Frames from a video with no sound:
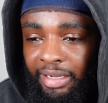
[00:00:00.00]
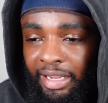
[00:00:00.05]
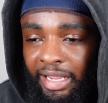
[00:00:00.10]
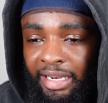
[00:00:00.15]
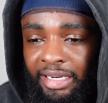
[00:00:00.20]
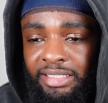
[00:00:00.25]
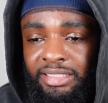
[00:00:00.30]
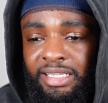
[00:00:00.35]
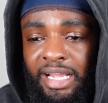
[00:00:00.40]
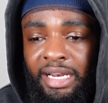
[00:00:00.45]

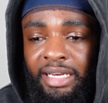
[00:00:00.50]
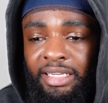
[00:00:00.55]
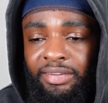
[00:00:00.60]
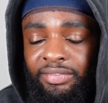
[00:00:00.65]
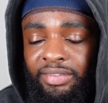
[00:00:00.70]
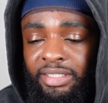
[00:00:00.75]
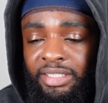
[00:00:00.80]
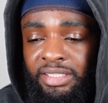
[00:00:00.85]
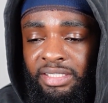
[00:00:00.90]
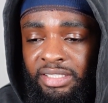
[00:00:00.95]
and it's not
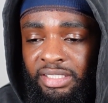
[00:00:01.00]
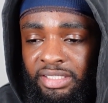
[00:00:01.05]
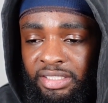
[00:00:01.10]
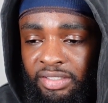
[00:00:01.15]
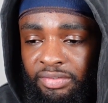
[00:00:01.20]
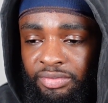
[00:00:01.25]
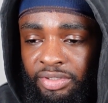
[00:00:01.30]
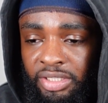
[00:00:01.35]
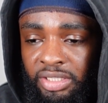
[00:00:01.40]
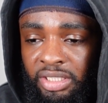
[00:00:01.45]
even the sense
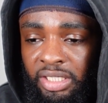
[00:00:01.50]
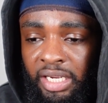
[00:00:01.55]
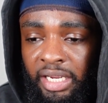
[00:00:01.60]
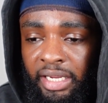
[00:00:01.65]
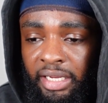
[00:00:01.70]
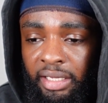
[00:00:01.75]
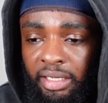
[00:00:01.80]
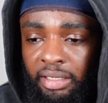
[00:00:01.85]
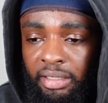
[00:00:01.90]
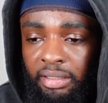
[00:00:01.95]
of just
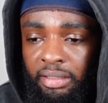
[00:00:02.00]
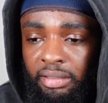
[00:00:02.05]
like